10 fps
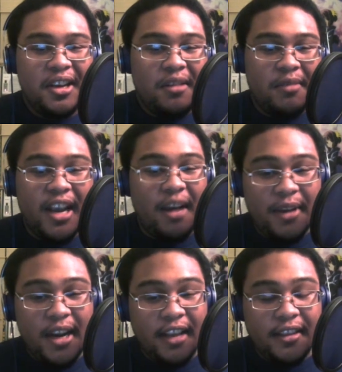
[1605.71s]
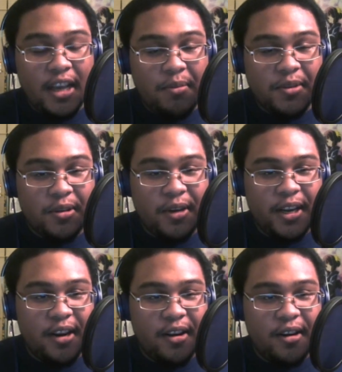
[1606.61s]
But yeah, I'm going to end the episode
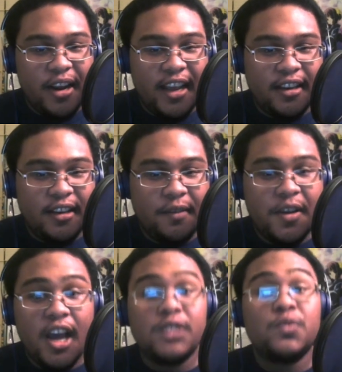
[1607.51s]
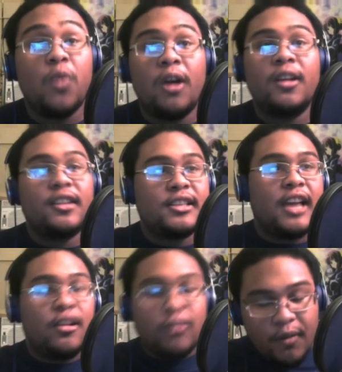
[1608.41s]
here. And if you guys want, because I
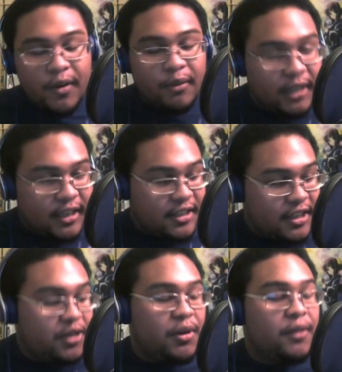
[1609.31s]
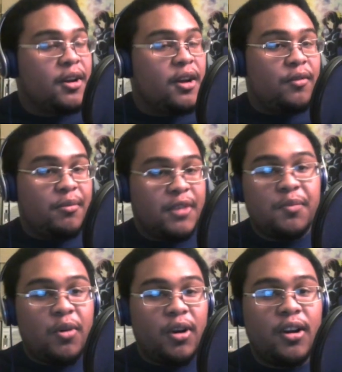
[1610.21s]
don't know if I'm going to continue it from this
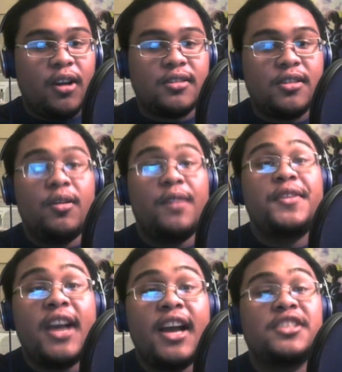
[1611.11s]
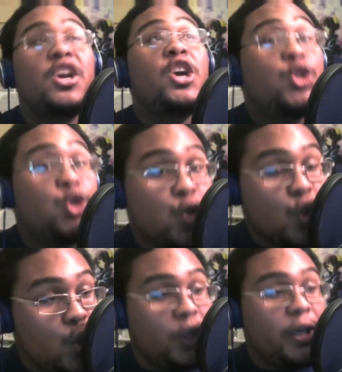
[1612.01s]
point on. So if you guys
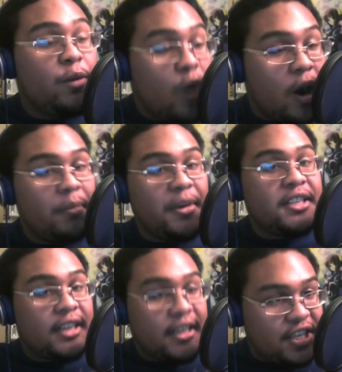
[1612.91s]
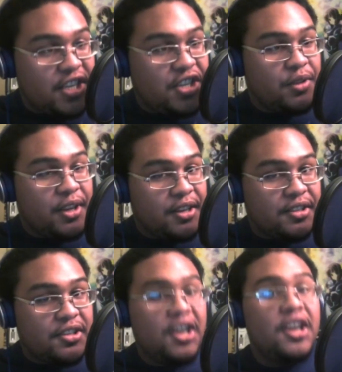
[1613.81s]
truly want me to continue
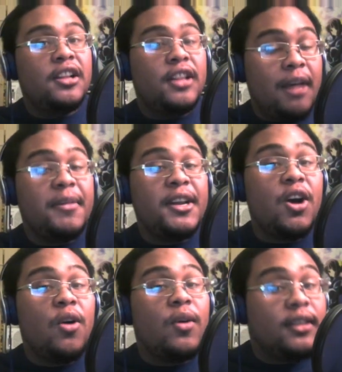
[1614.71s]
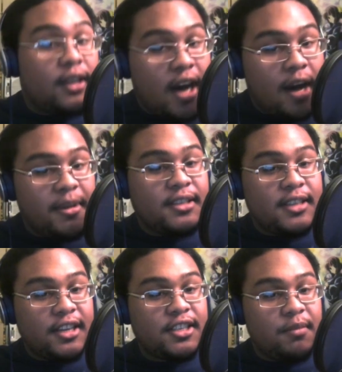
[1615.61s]
this, let me know in the comment
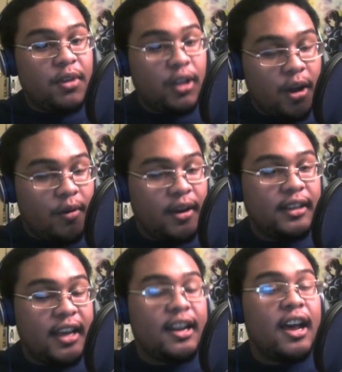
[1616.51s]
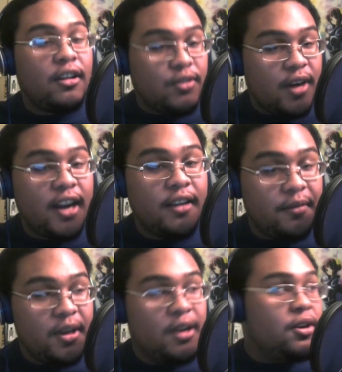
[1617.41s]
section below. And then I'll try to
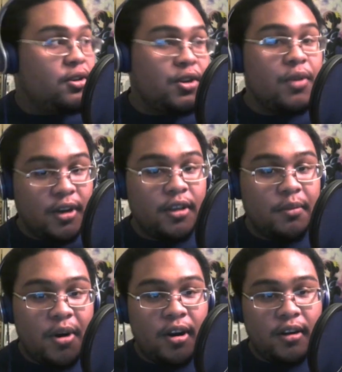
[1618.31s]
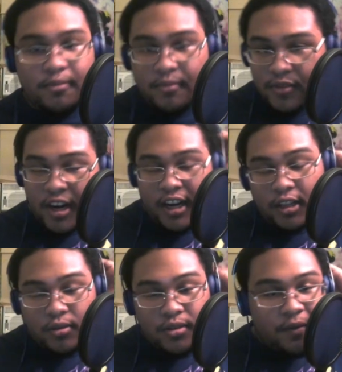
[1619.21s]
do another part and try to
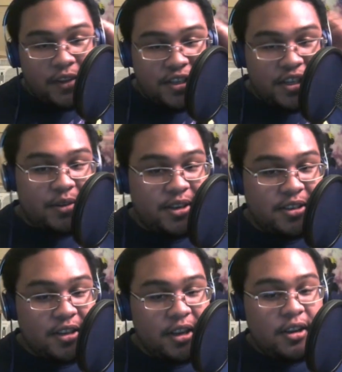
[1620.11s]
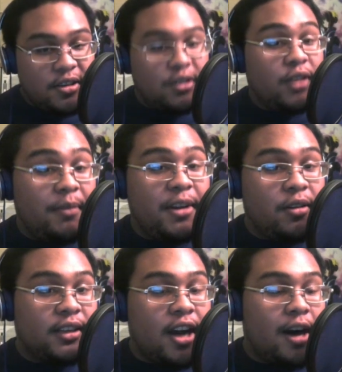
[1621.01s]
close off the series. So do know in
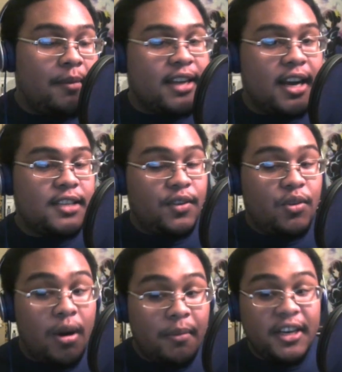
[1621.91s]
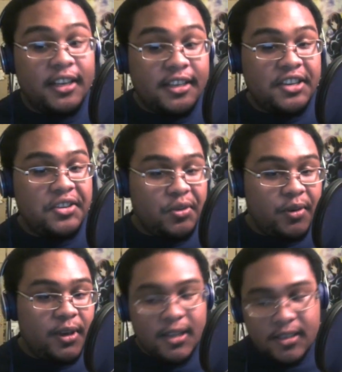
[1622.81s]
the comments, guys, if you want me to continue
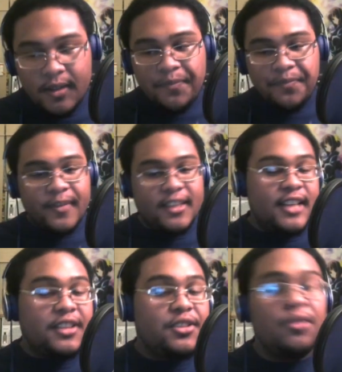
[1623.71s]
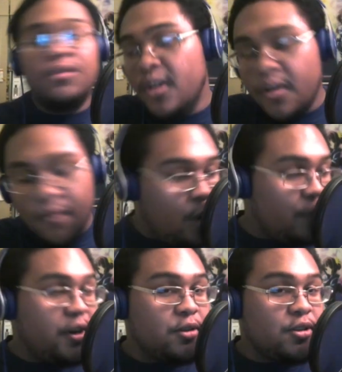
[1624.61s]
doing this. And stay tuned. More
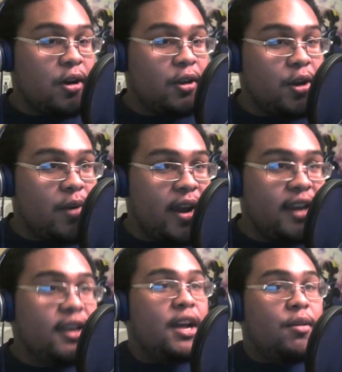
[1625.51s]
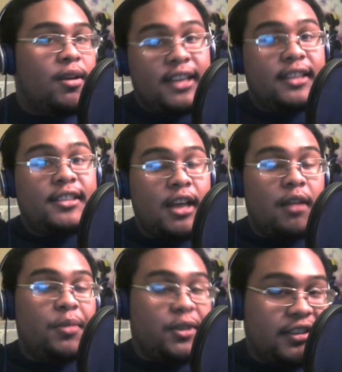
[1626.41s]
videos are on their way. And I want to take this time in
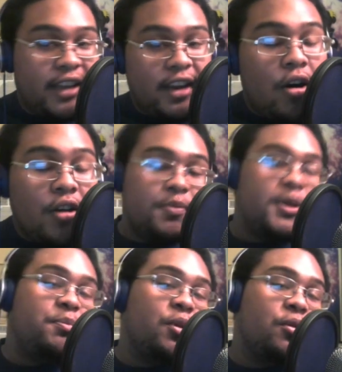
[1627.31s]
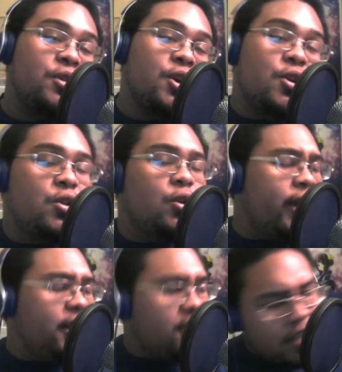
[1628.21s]
person to thank all the people who
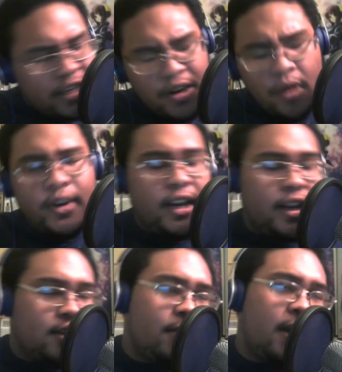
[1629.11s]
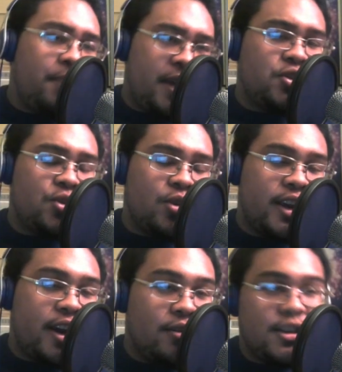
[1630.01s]
graciously donated to my Patreon
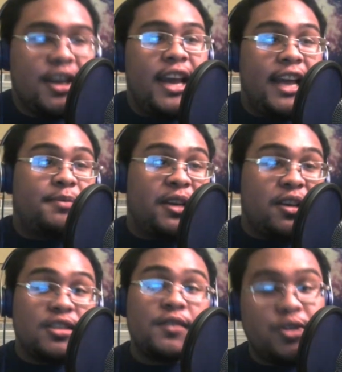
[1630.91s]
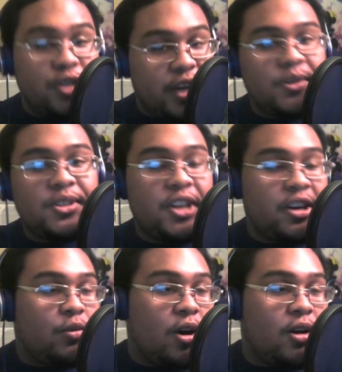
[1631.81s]
account. It's because of your generous
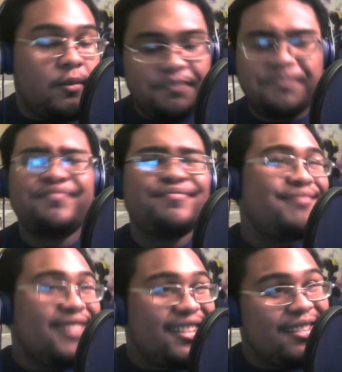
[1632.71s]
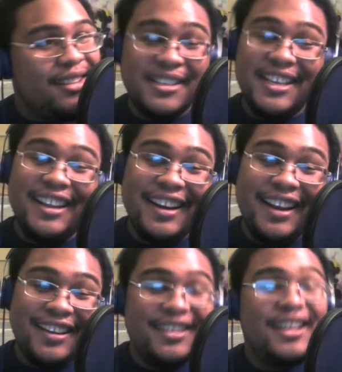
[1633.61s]

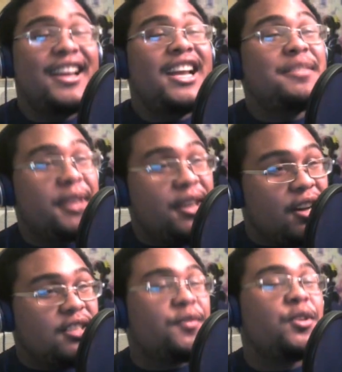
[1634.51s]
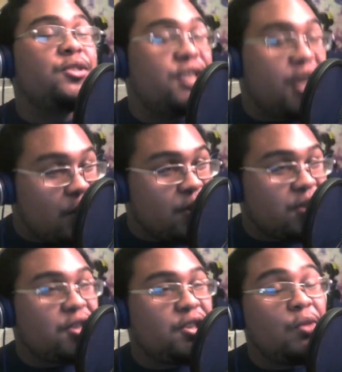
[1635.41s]
It's because of your generous
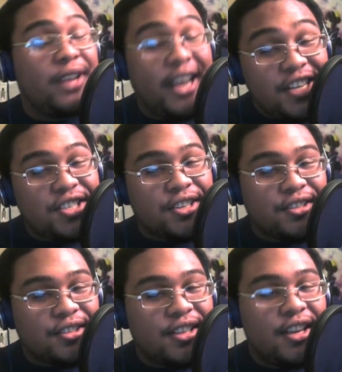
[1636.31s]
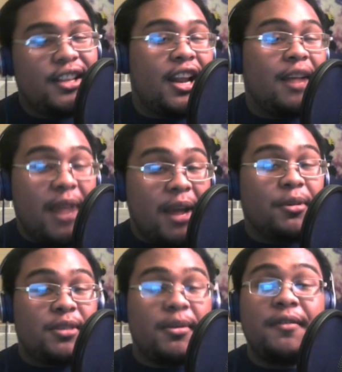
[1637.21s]
donations that I'm able
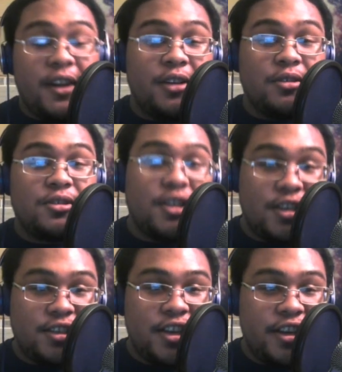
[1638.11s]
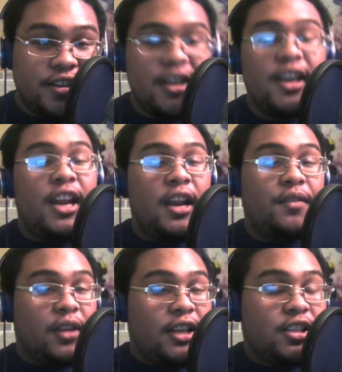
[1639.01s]
to make videos such as these. And if
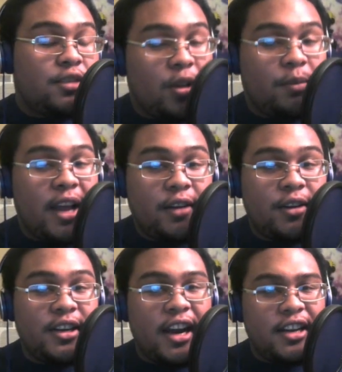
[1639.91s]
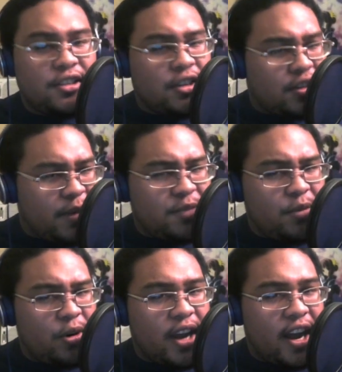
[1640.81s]
you'd like to support the Black Critic Guy just a smidge
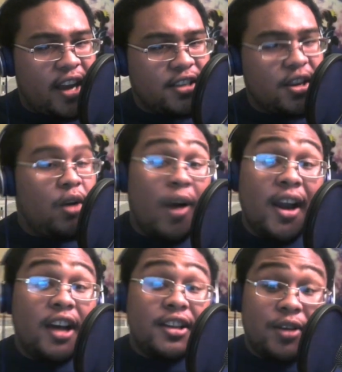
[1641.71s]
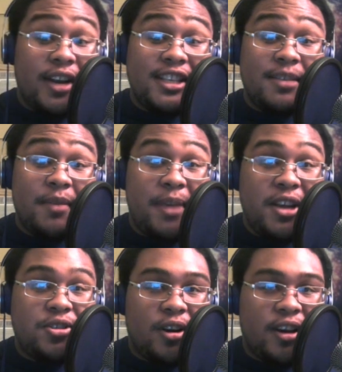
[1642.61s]
more, guys, why not donate to my
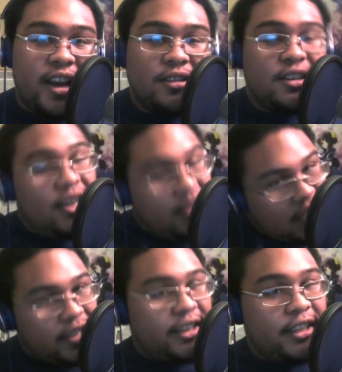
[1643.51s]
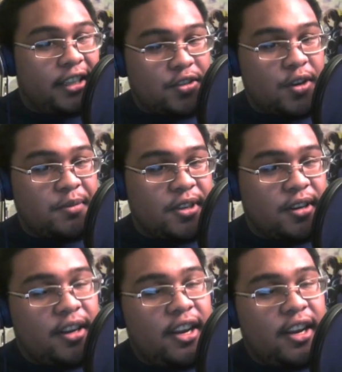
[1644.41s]
Patreon account? There's a link in the description.